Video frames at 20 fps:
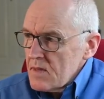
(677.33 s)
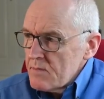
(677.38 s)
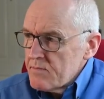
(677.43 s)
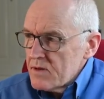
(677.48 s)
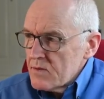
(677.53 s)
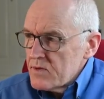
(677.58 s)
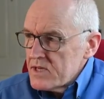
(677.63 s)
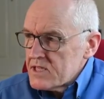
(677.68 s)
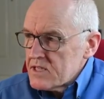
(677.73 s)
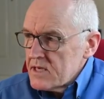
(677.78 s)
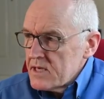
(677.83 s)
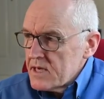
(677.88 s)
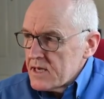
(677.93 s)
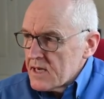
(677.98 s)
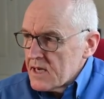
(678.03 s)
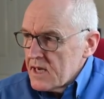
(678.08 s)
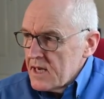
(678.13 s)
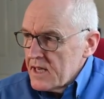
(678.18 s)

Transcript: But we see it